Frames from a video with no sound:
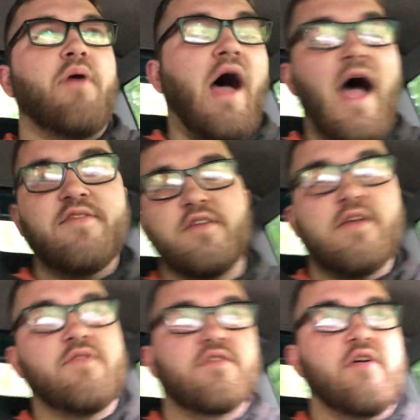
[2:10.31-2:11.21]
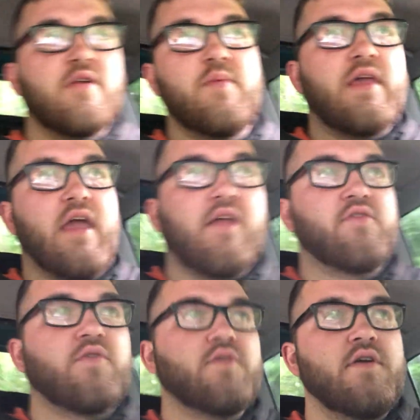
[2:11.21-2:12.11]
positive it's going to be
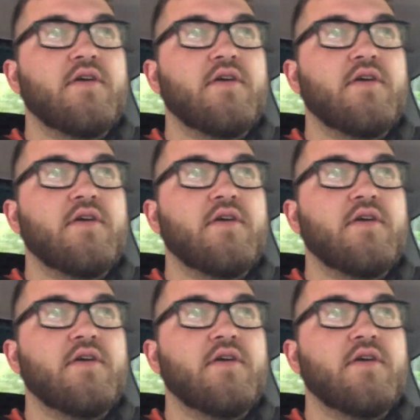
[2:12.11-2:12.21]
canceled,